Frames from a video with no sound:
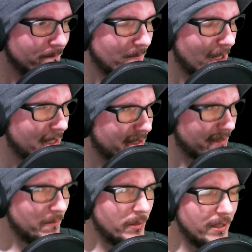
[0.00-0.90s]
as a
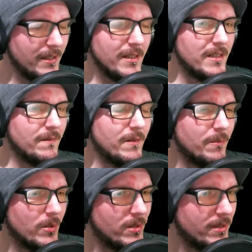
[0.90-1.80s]
completely different
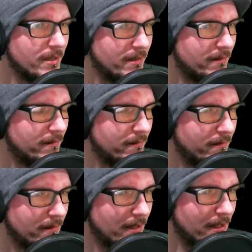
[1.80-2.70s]
person.
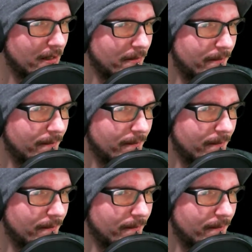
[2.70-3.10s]
In